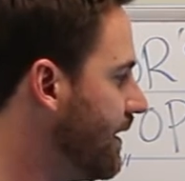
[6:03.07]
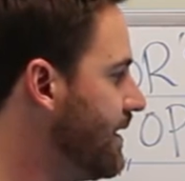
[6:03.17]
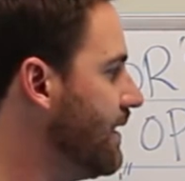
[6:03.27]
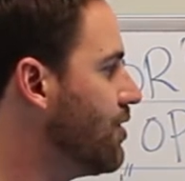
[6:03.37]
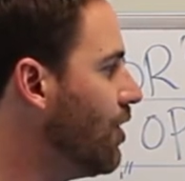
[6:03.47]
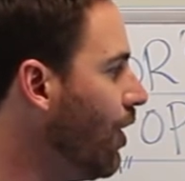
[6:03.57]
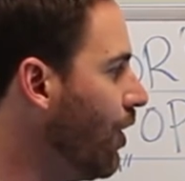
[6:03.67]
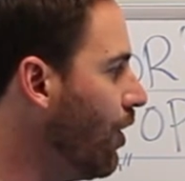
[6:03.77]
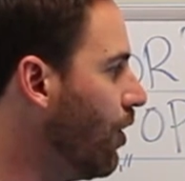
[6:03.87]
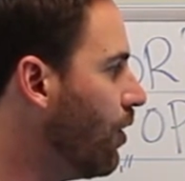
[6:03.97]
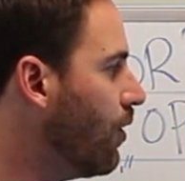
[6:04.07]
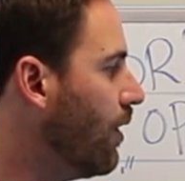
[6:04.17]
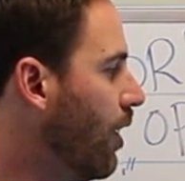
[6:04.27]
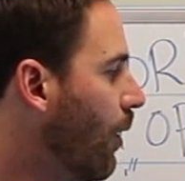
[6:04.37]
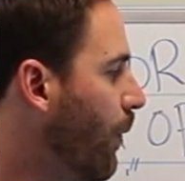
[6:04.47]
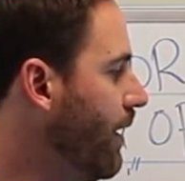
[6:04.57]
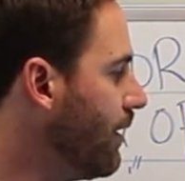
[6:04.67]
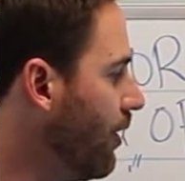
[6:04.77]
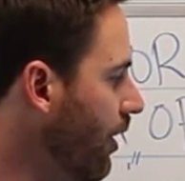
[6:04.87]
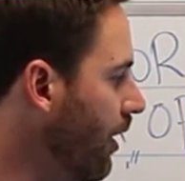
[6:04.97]
is in two, we
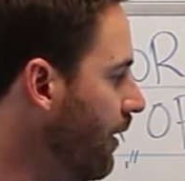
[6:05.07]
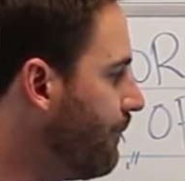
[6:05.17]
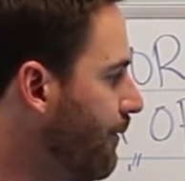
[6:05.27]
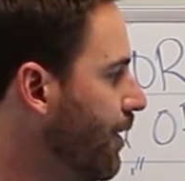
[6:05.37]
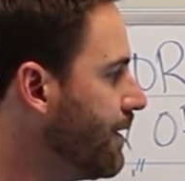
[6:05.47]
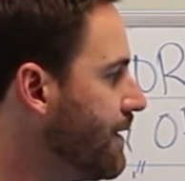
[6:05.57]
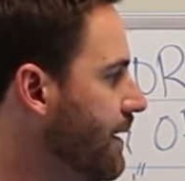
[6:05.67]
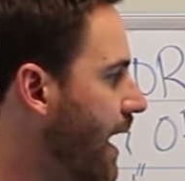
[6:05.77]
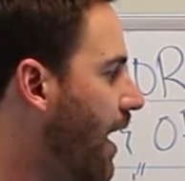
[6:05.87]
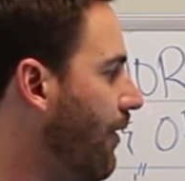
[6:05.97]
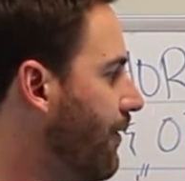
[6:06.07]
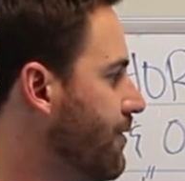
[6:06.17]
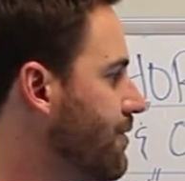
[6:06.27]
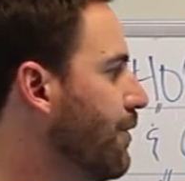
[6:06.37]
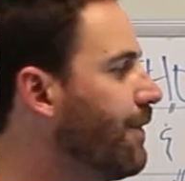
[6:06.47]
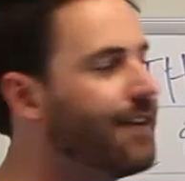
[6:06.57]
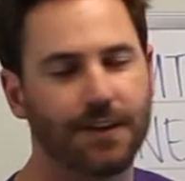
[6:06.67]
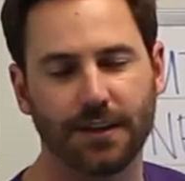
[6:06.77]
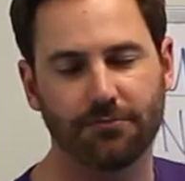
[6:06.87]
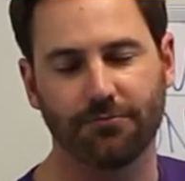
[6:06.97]
learn first now there's sort of this
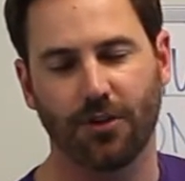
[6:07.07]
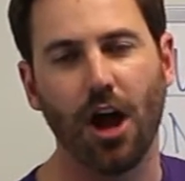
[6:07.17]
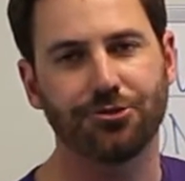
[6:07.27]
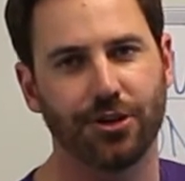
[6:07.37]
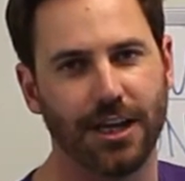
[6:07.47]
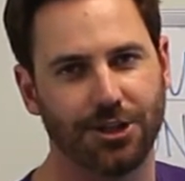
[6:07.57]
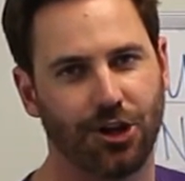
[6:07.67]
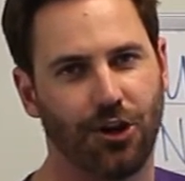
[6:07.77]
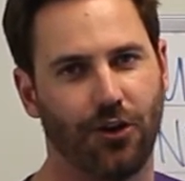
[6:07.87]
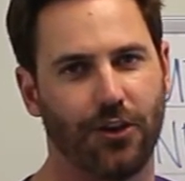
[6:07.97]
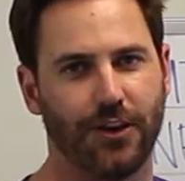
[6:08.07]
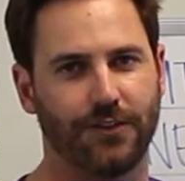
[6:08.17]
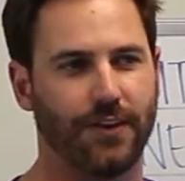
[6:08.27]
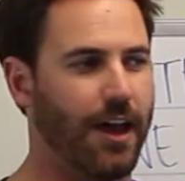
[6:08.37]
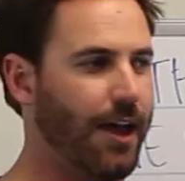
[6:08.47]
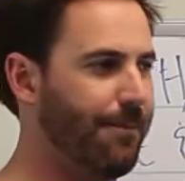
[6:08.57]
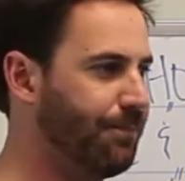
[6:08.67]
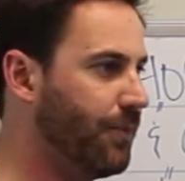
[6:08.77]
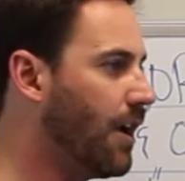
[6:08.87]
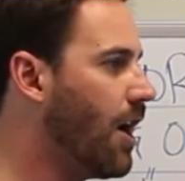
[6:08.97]
contradiction or this, um,
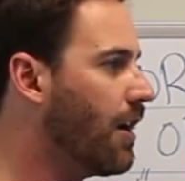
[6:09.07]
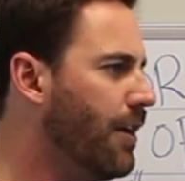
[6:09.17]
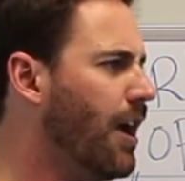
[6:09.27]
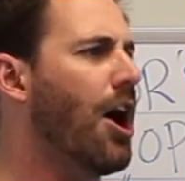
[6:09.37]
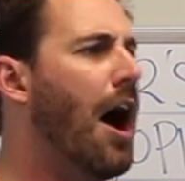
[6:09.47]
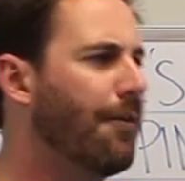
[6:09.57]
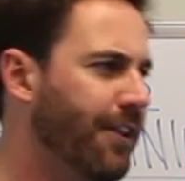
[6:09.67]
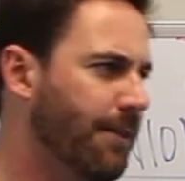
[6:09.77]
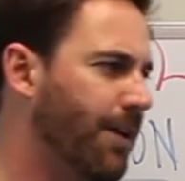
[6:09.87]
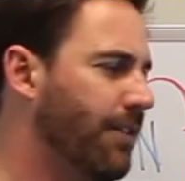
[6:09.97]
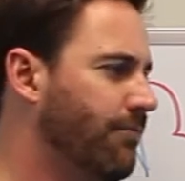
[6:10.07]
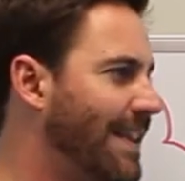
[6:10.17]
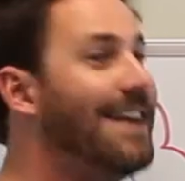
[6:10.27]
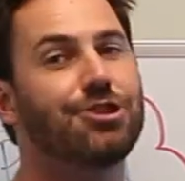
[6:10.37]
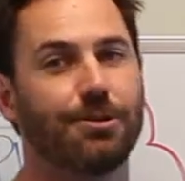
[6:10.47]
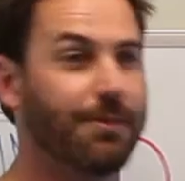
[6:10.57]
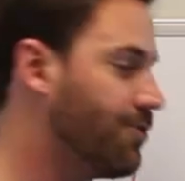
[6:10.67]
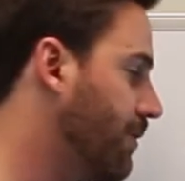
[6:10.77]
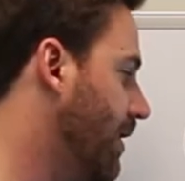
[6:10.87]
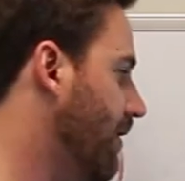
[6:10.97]
not conflict, but tension
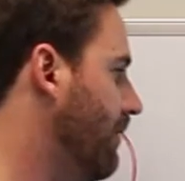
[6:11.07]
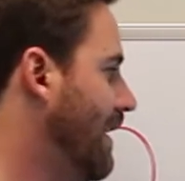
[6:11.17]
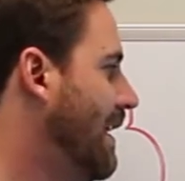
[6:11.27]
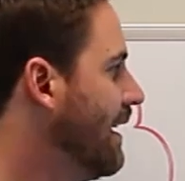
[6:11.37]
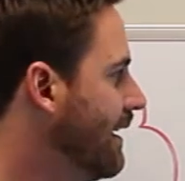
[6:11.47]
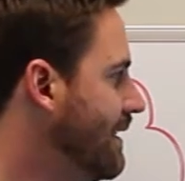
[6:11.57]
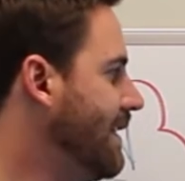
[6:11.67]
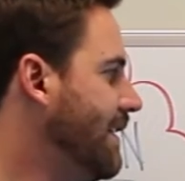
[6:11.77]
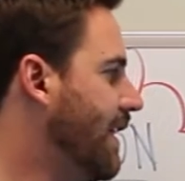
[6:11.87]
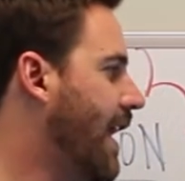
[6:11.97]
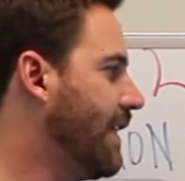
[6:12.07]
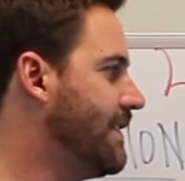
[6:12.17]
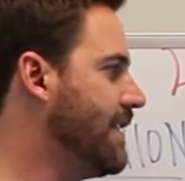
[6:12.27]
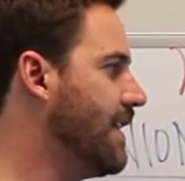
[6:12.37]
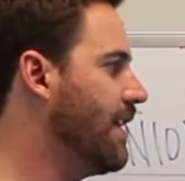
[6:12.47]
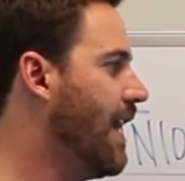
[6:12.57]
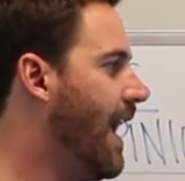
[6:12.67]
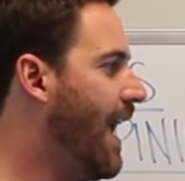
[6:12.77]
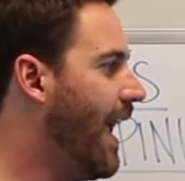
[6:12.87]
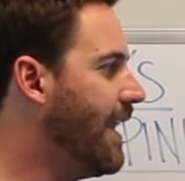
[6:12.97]
between T D and S C.
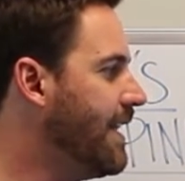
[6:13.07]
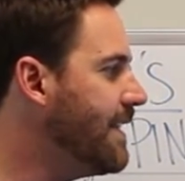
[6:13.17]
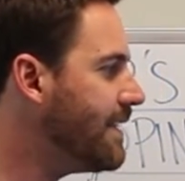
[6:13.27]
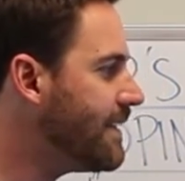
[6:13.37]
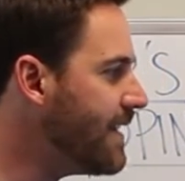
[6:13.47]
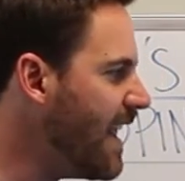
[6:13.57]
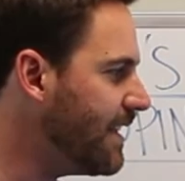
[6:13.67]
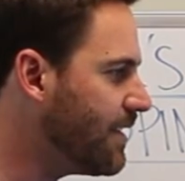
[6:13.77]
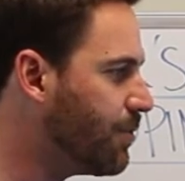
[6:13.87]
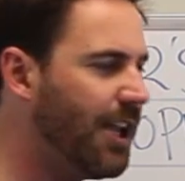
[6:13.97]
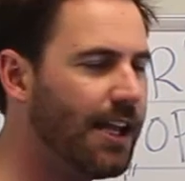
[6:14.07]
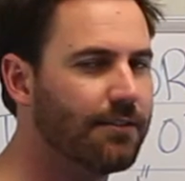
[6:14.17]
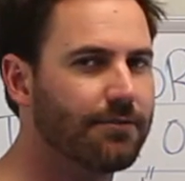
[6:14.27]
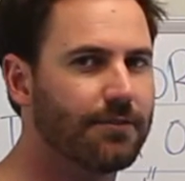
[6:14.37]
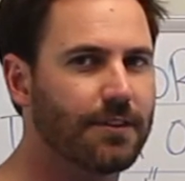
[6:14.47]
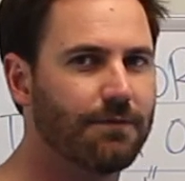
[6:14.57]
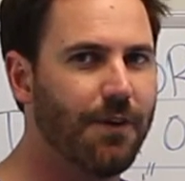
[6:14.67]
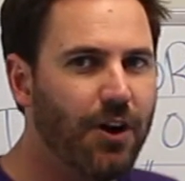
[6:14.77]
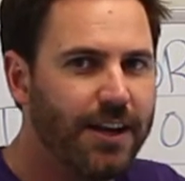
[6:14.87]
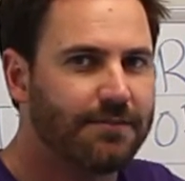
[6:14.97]
And in this sentence, we get
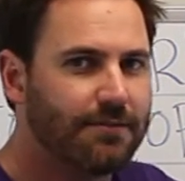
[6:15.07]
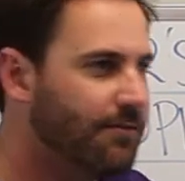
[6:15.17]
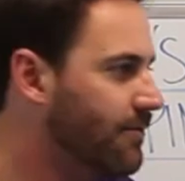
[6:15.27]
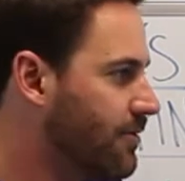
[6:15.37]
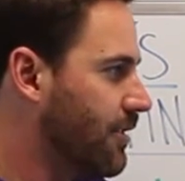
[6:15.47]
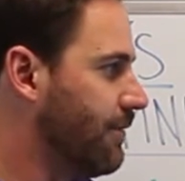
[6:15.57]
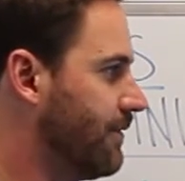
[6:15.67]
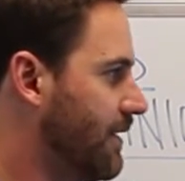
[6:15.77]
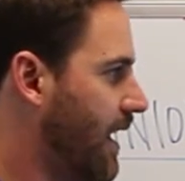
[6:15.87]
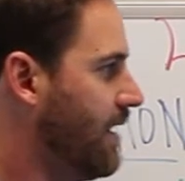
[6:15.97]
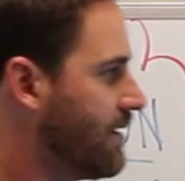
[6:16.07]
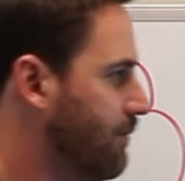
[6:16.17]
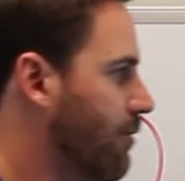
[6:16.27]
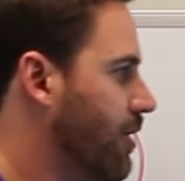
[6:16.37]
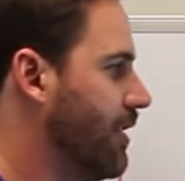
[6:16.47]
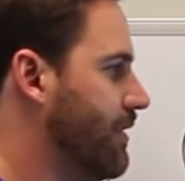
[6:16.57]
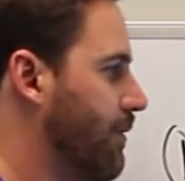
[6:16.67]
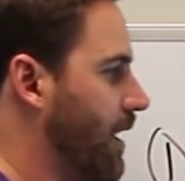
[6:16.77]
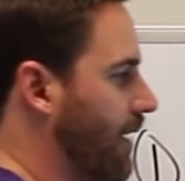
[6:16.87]
very sort of tense words. We